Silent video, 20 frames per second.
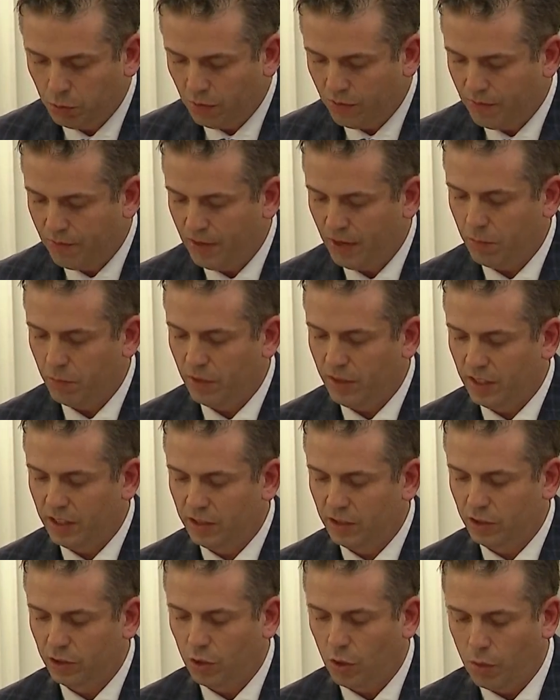would fit within
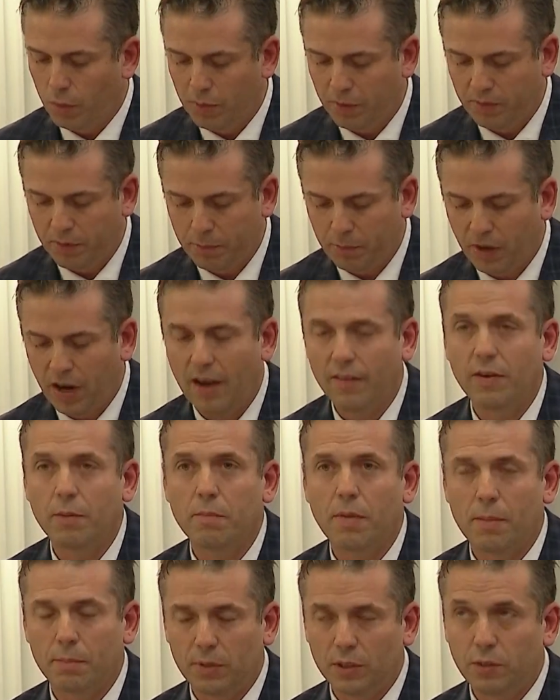the scope of a private
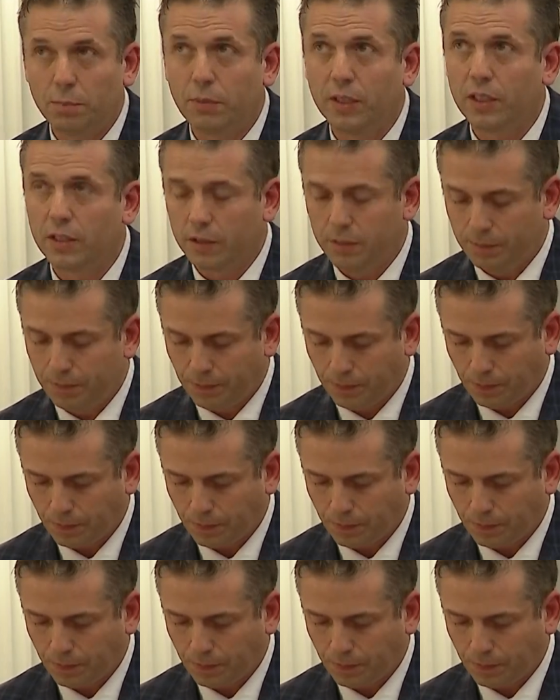member's bill